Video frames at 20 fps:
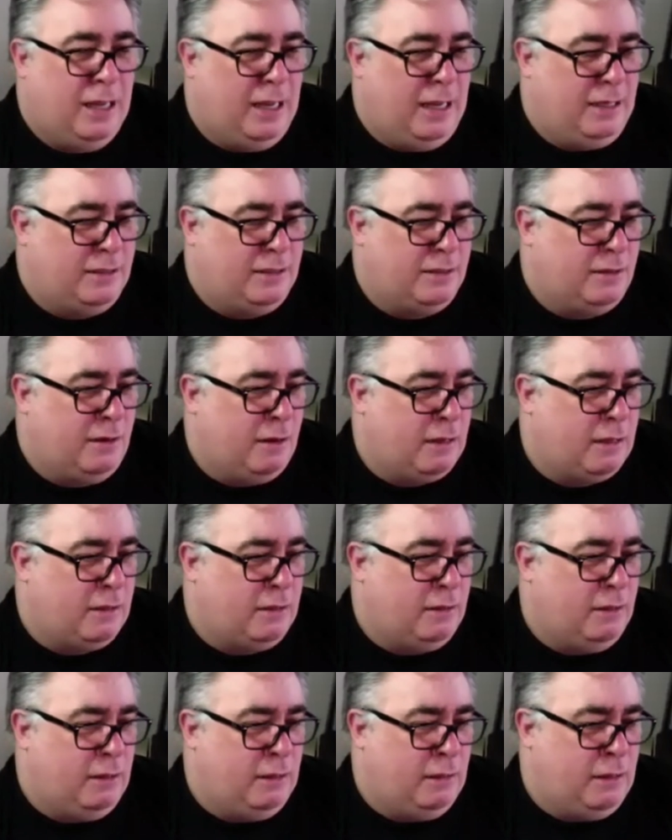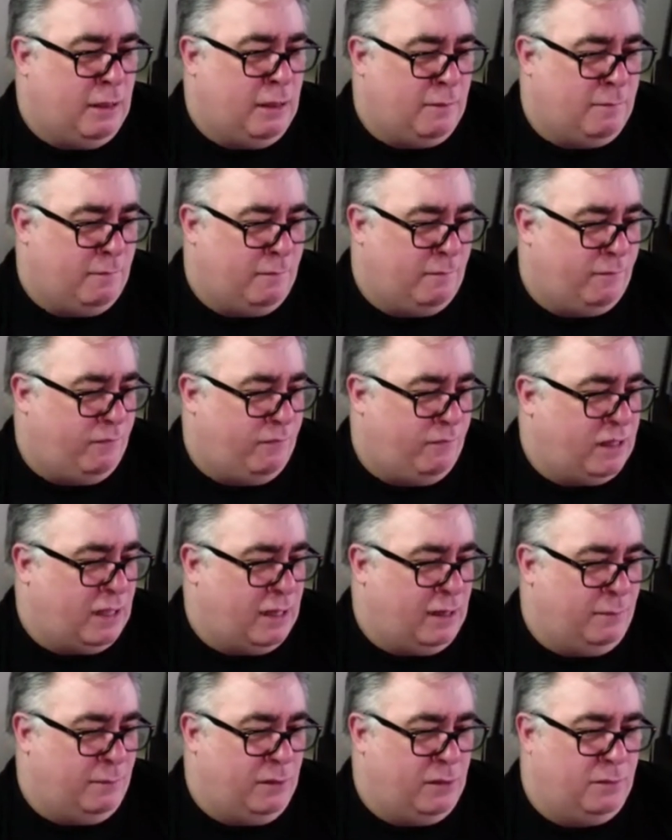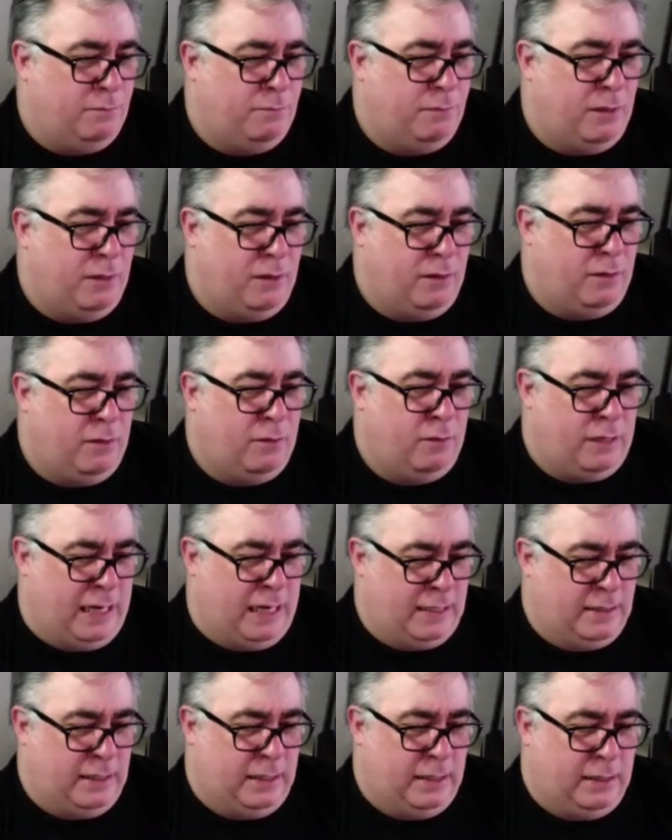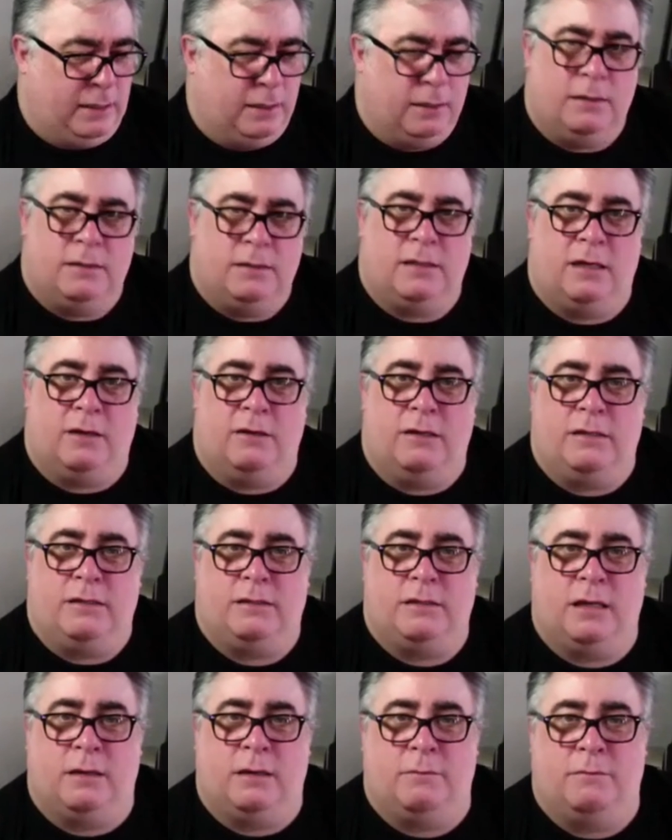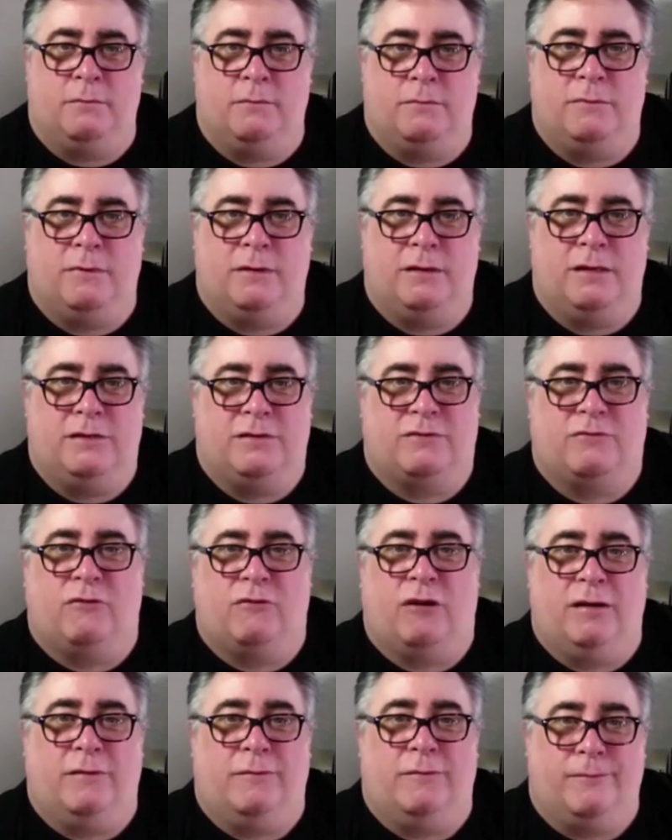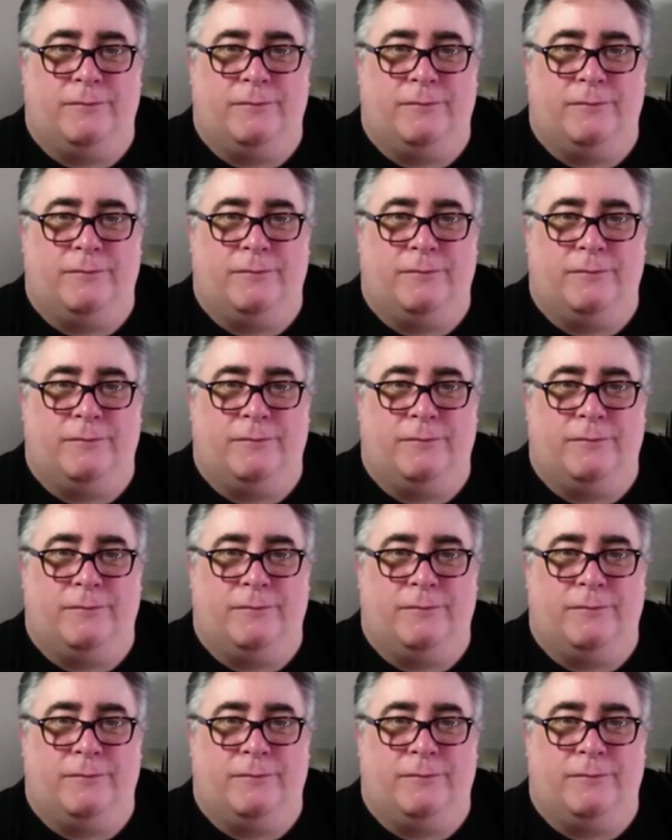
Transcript: It's like the Fifth Element, but on acid. So it's great.